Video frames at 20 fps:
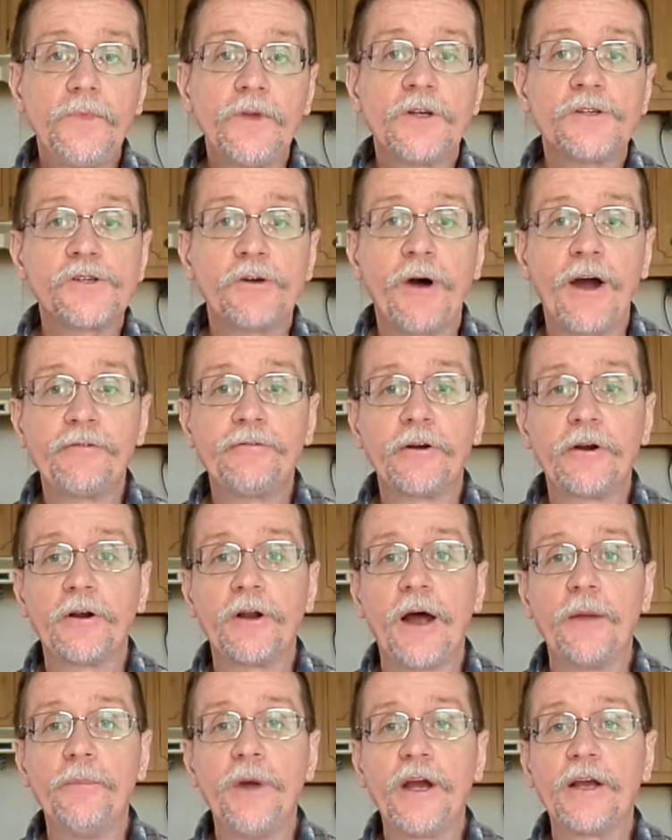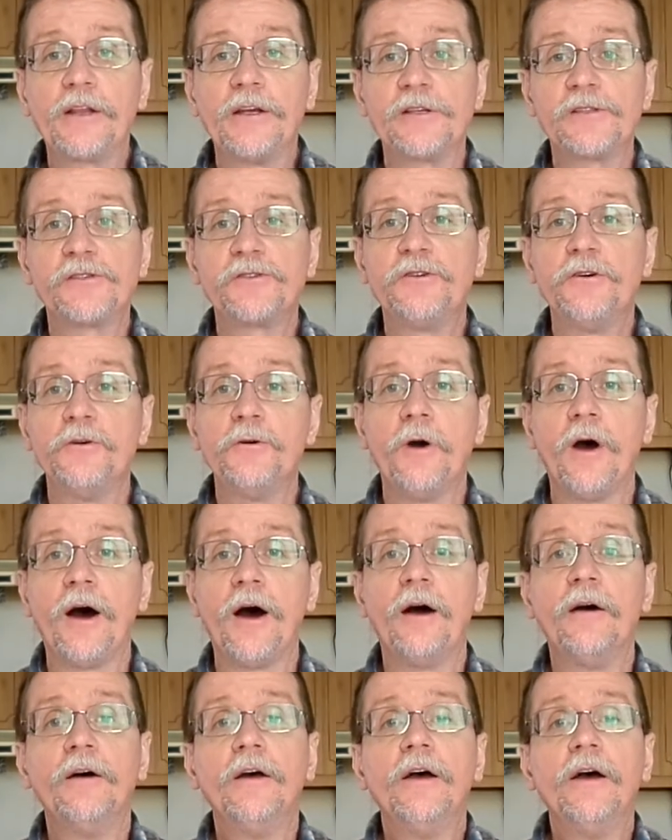So I figured I'd make this to